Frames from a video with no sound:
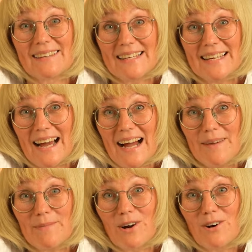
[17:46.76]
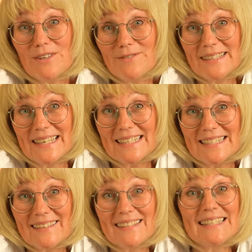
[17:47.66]
then I am
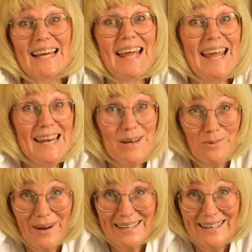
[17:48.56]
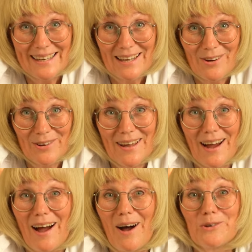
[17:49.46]
confident that anyone can learn
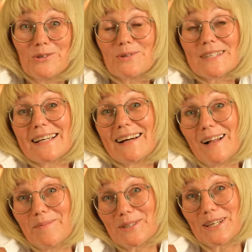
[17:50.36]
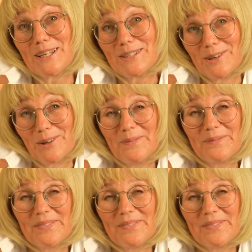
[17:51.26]
how to sculpt a doll.